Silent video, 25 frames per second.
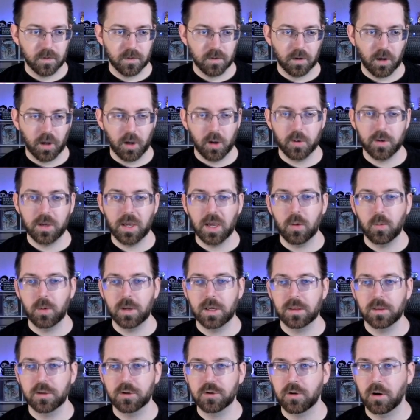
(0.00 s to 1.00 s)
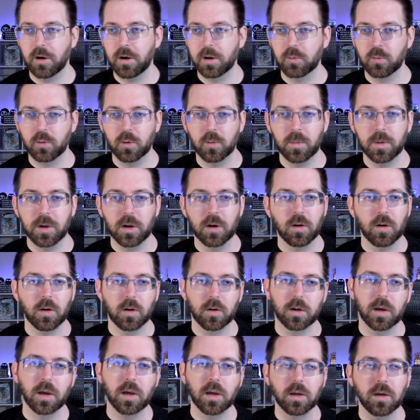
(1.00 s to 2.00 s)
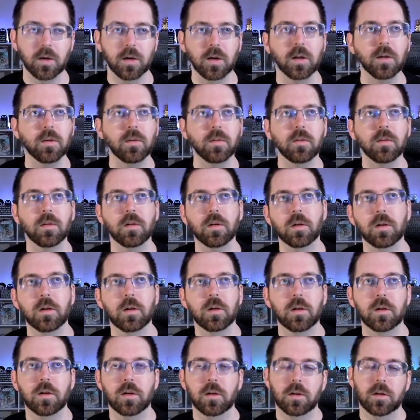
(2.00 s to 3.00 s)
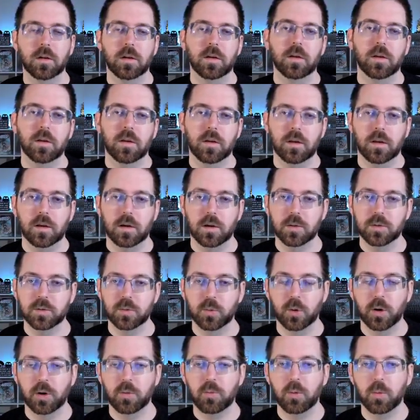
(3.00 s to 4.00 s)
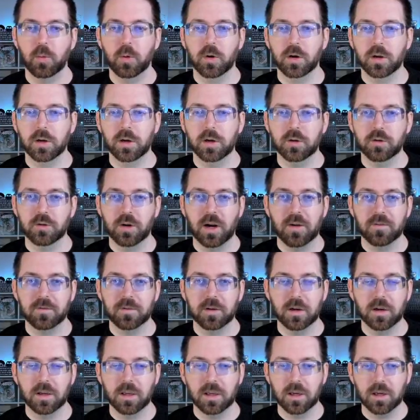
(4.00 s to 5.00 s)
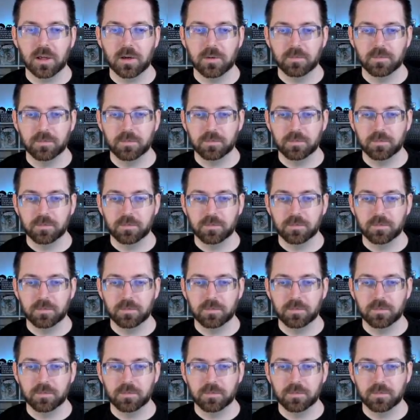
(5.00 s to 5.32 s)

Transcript: Oh yeah, we get the drawing room here. Okay, good. I was worried we weren't going to draft it again.